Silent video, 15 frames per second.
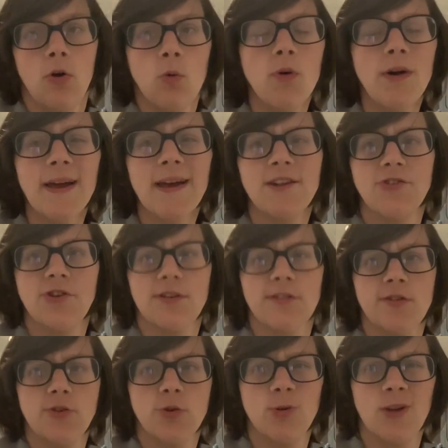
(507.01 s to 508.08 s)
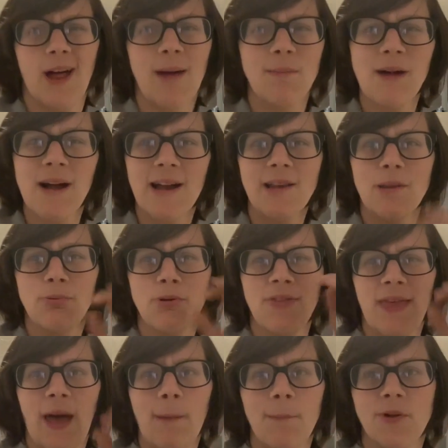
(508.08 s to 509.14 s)
We'll get adjusted to it. I'm not going to
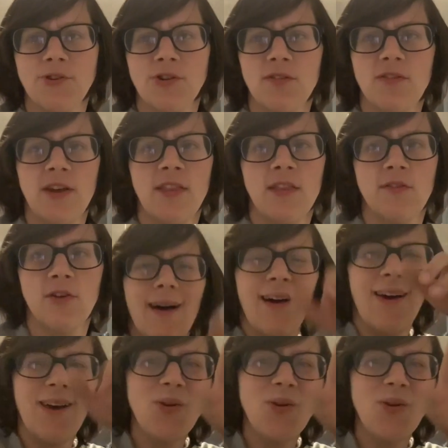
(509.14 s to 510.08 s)
put that much of it in the video.